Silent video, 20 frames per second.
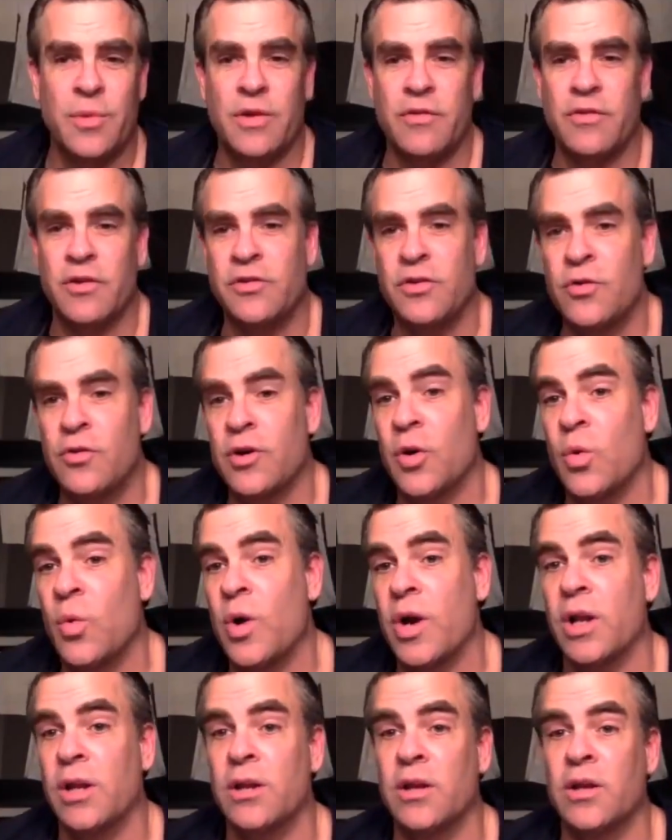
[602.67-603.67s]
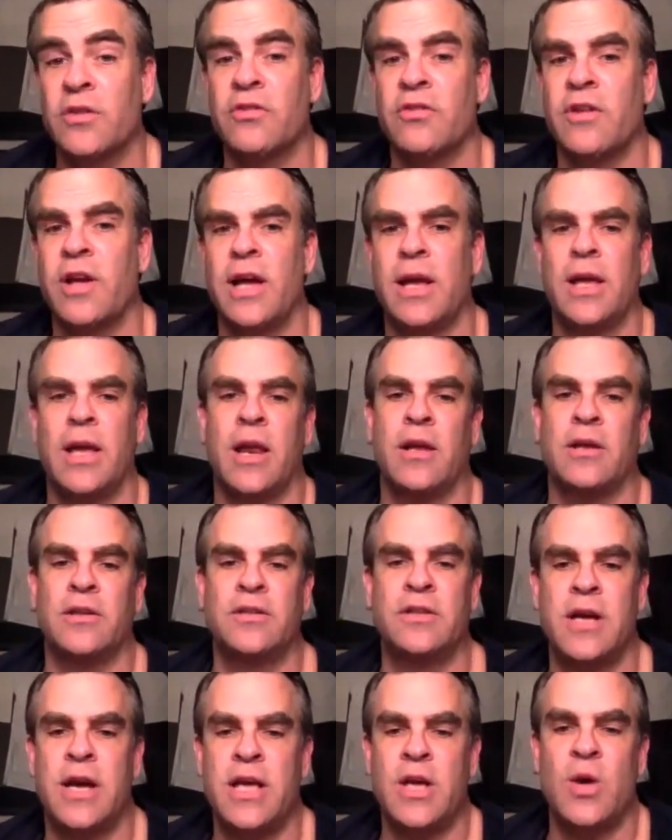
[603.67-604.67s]
a tour of what it looks like, and I'll
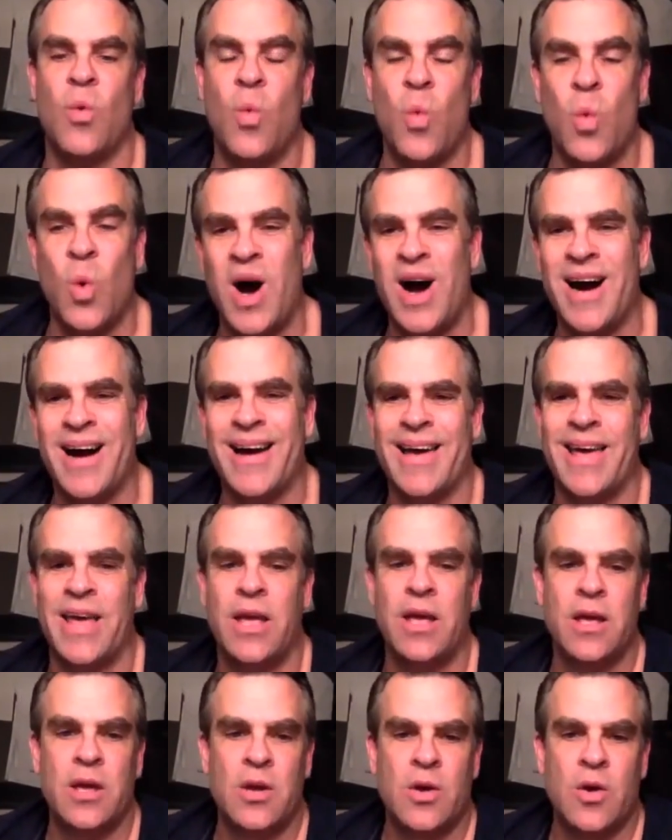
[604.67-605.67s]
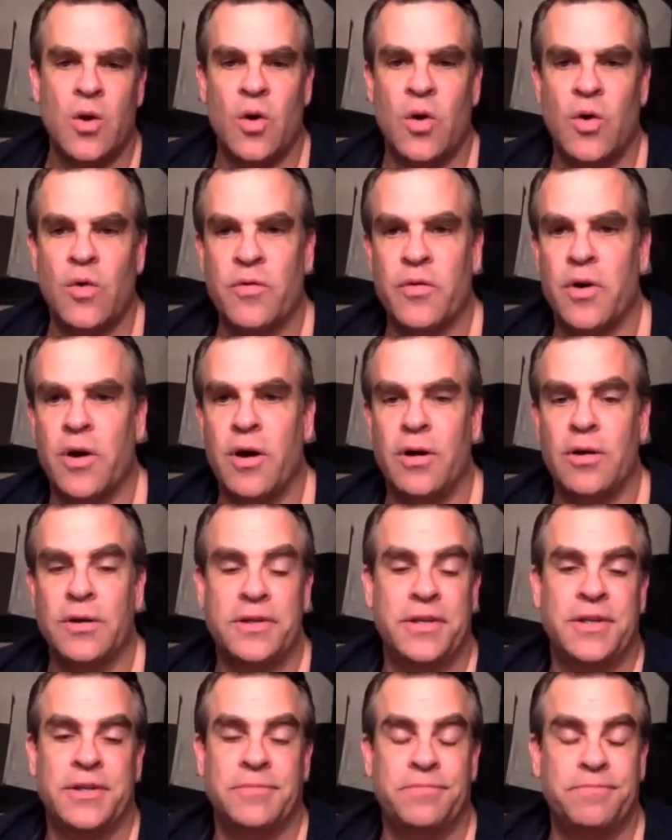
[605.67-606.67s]
tell you why overall
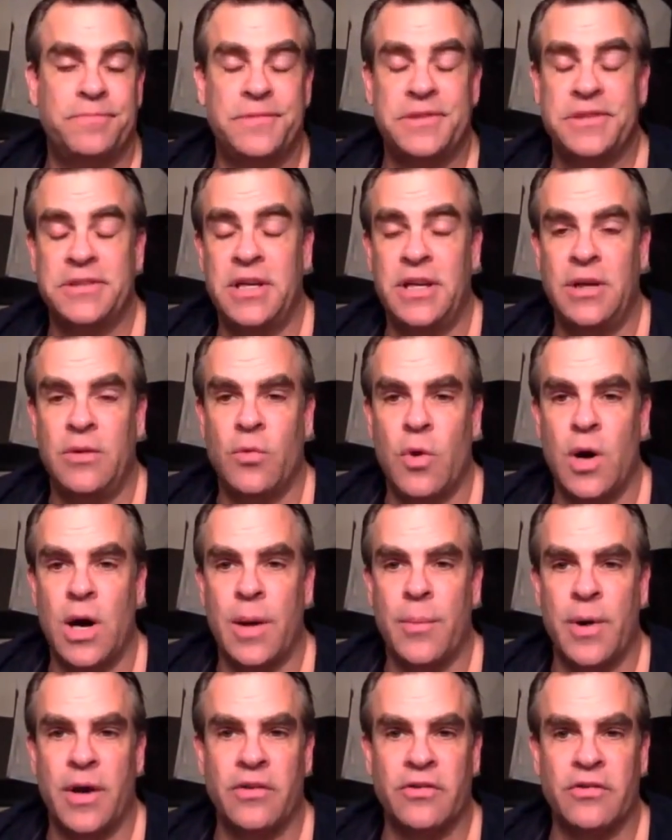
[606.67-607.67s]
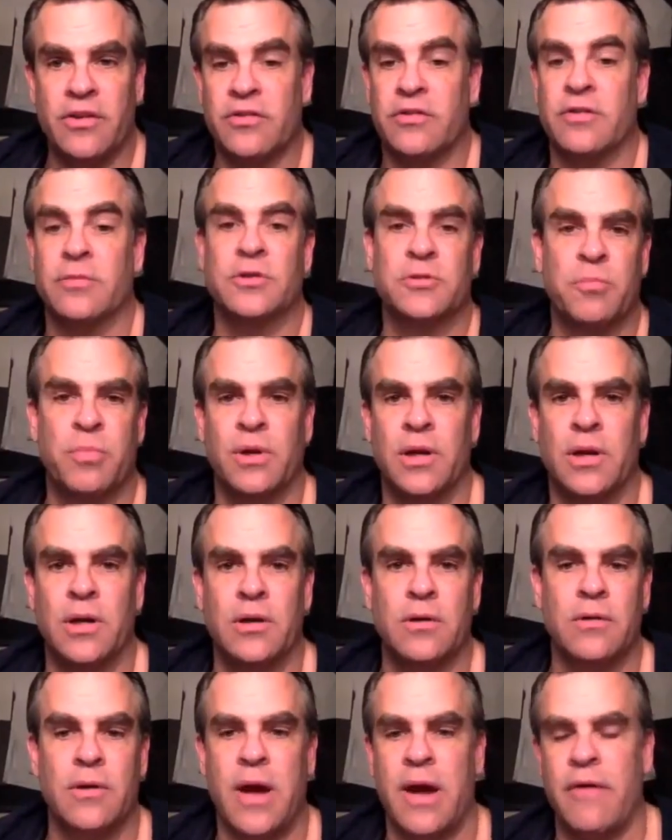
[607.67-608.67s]
you could see why my system's
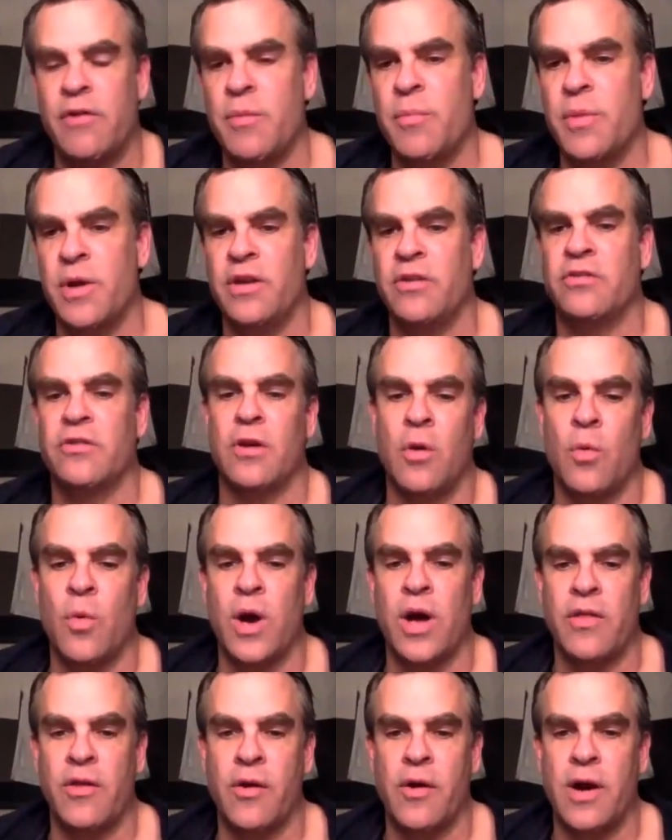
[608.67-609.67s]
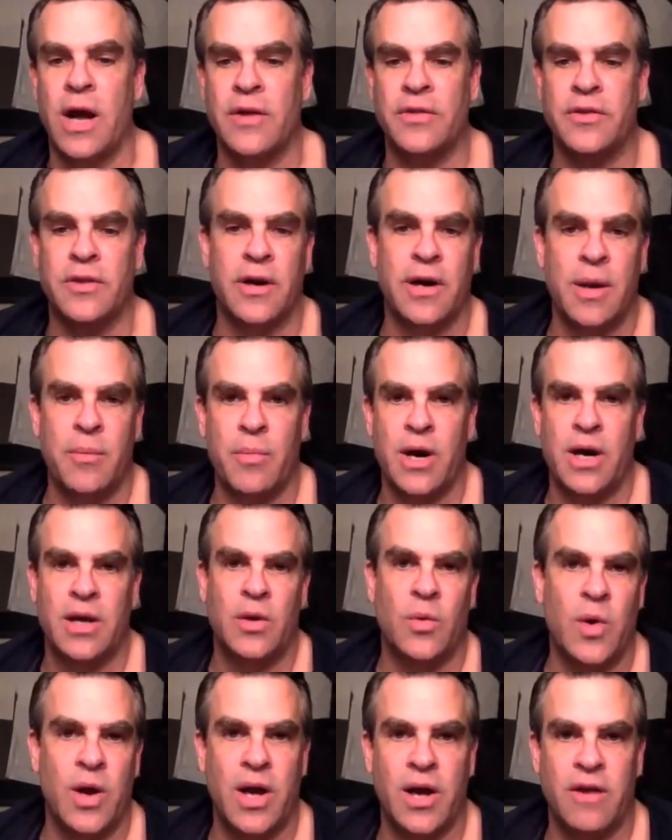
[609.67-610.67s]
below everybody's away that are out there. And by
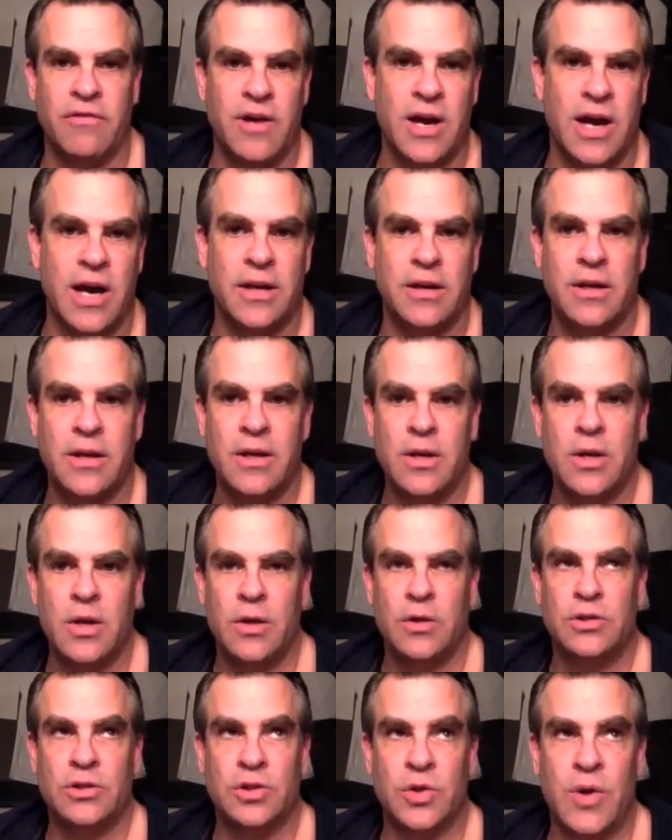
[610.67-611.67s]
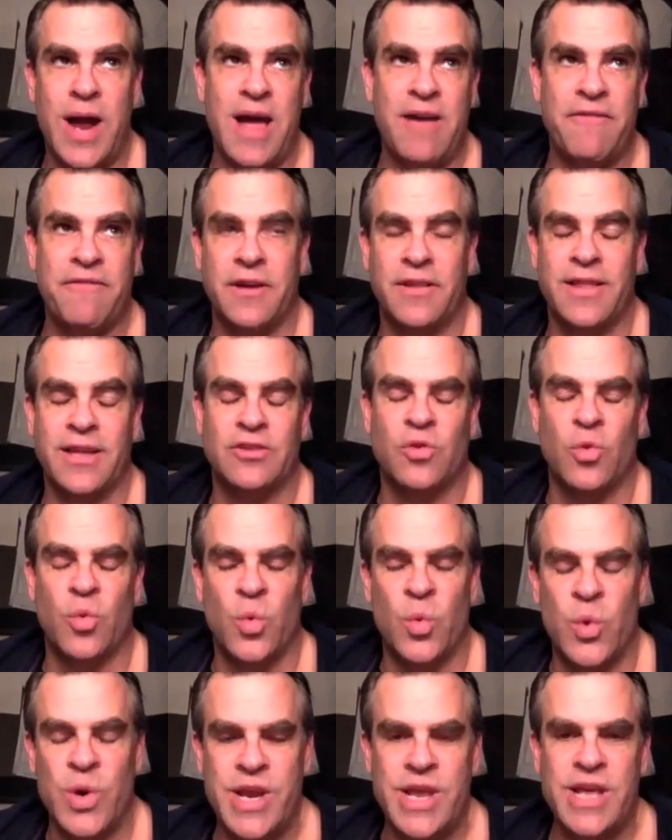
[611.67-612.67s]
the way, I've got traffic that's
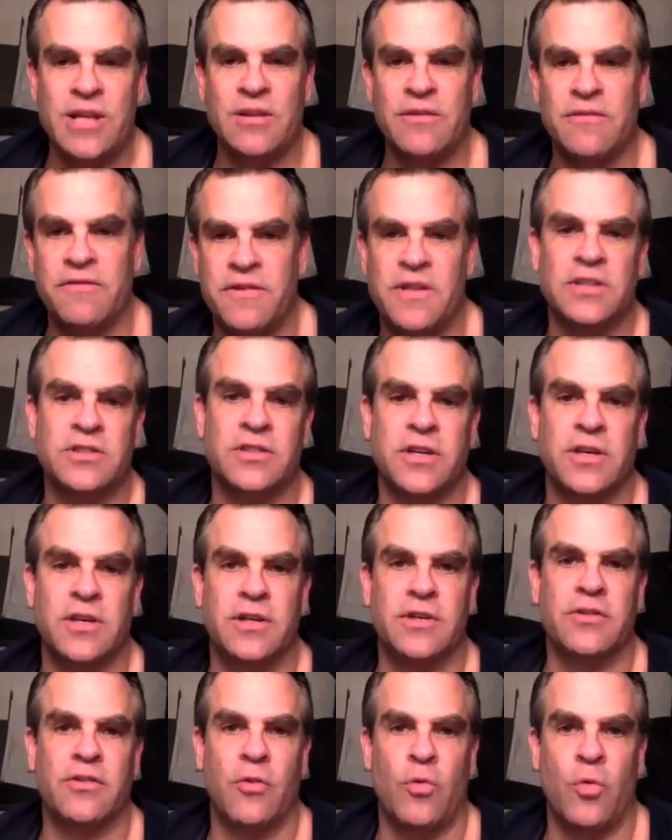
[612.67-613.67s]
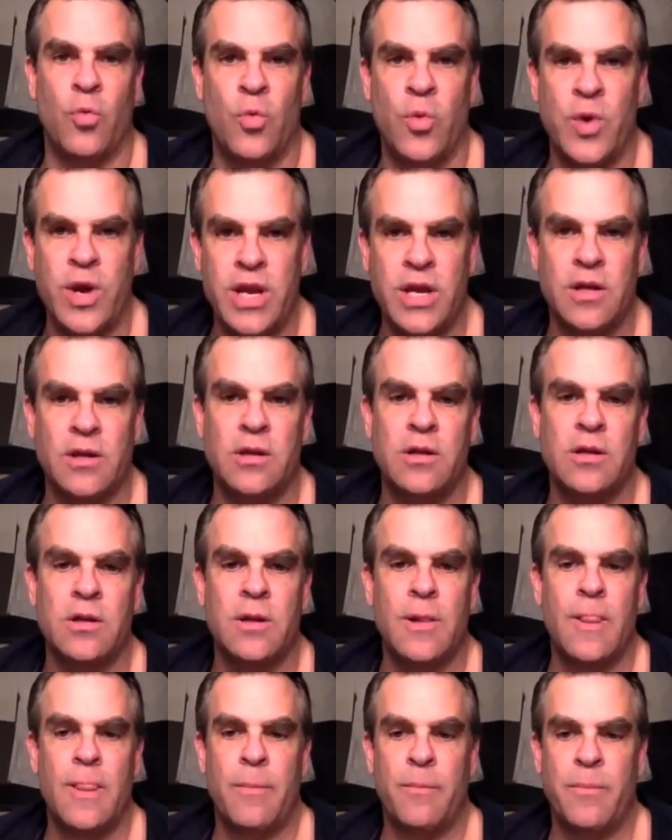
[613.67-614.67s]
real visitors, real
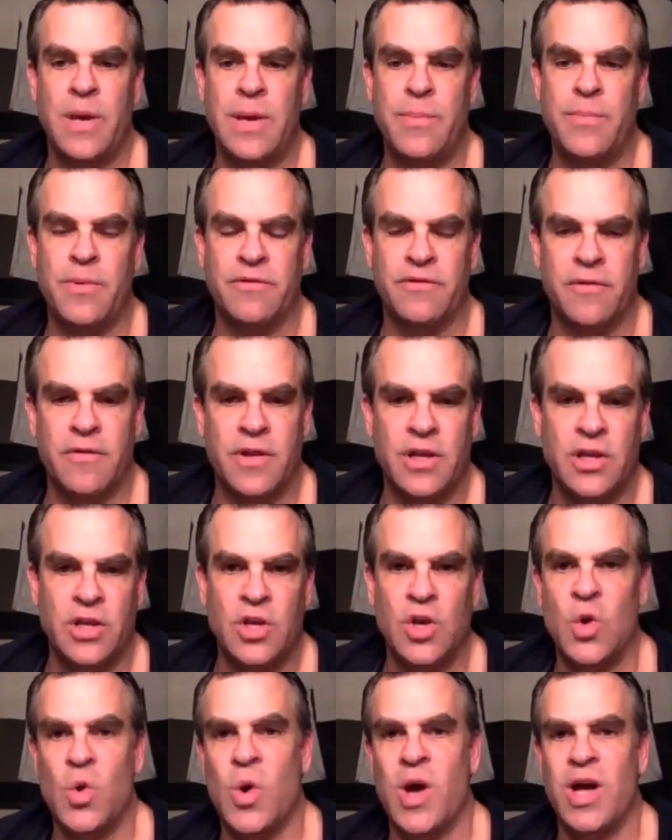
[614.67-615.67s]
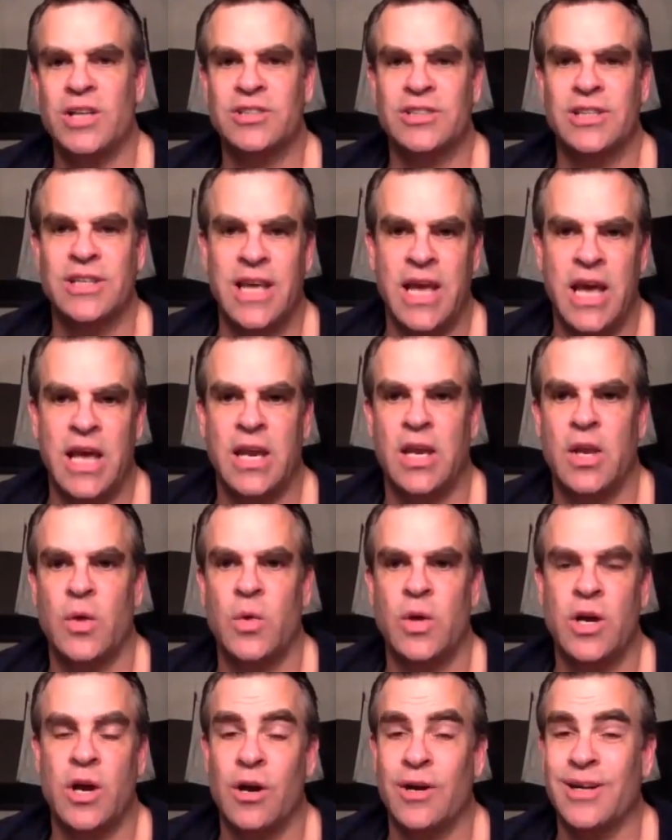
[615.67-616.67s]
people from the US and Canada.
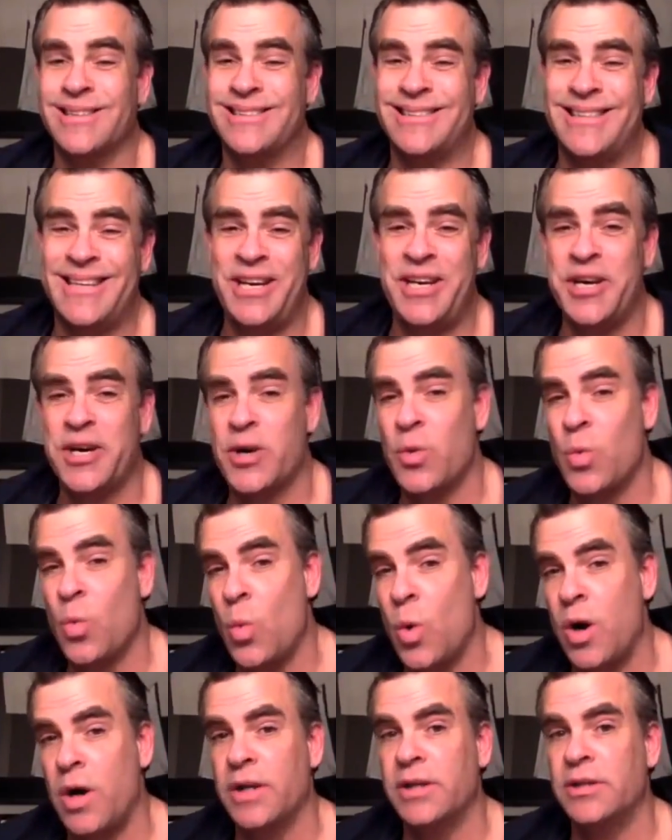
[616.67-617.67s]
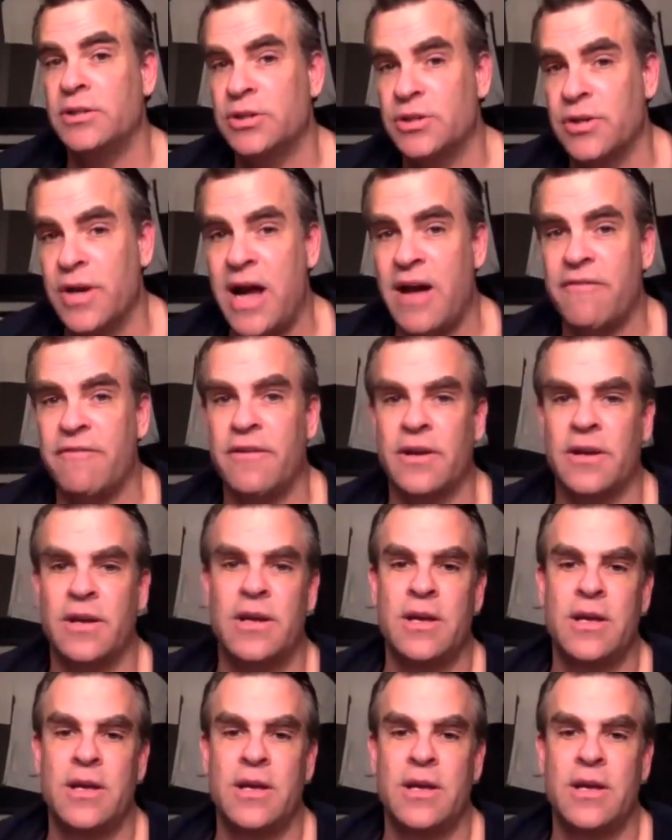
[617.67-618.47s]
We call it tier 1 traffic.